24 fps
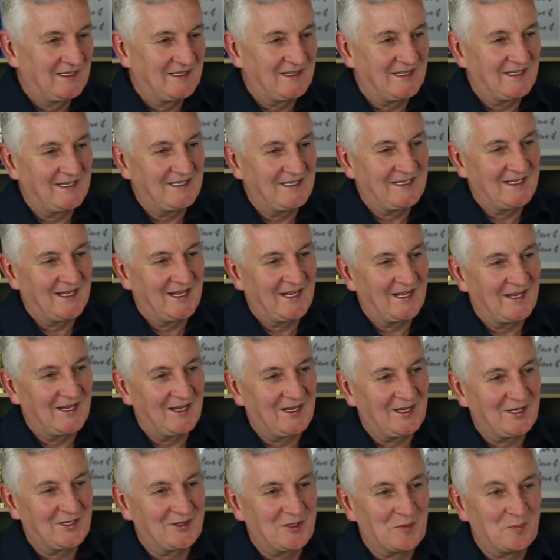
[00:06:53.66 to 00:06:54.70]

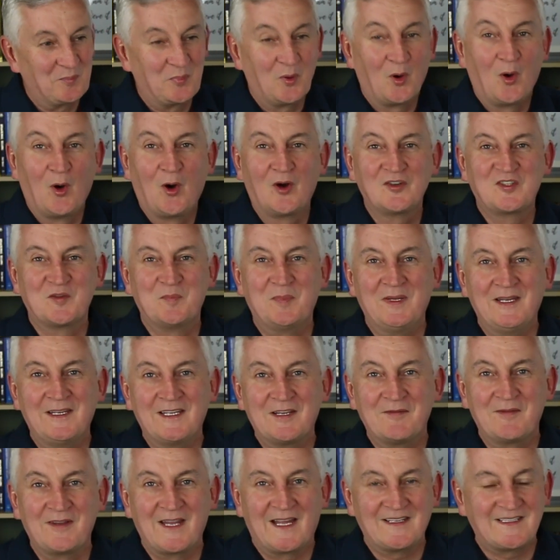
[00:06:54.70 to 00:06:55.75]
the board have been
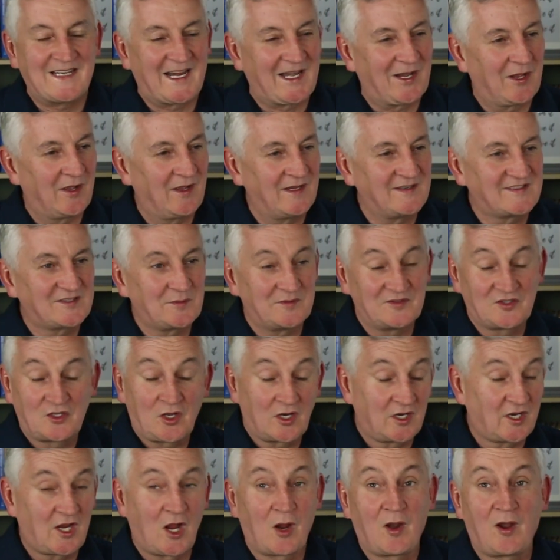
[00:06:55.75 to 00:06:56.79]
given that deadline, so it's got
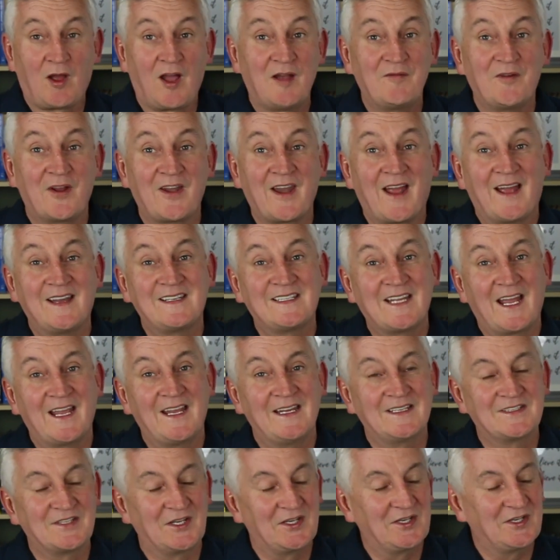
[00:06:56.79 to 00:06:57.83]
to go live on that
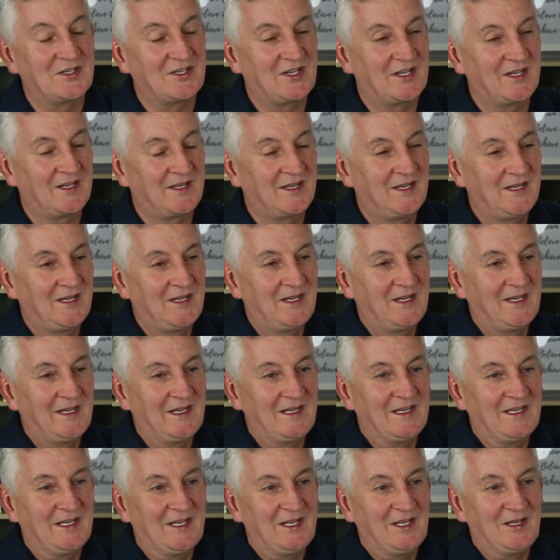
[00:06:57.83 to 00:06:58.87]
date, and
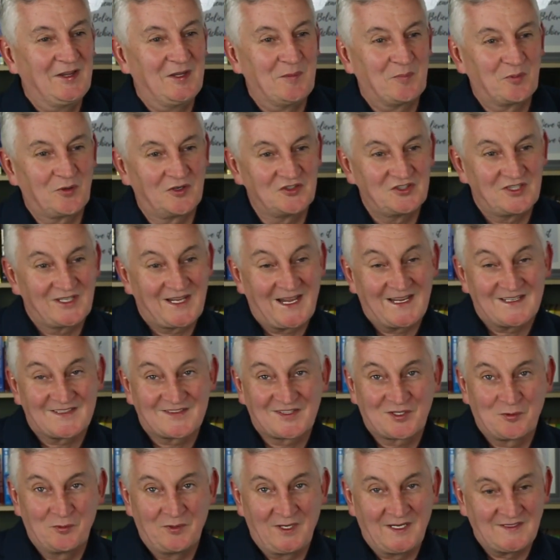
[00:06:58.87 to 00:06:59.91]
the project gets
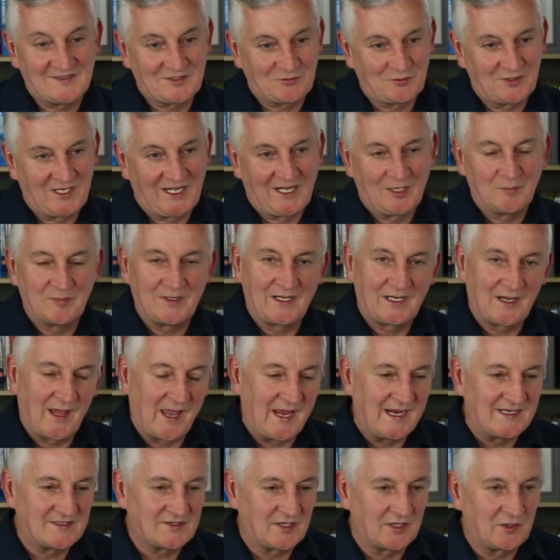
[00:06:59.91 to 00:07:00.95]
squeezed and run a little bit
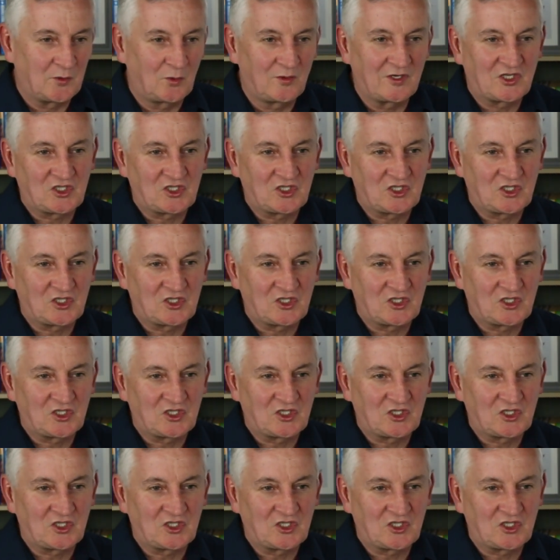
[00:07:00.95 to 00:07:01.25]
late, and all the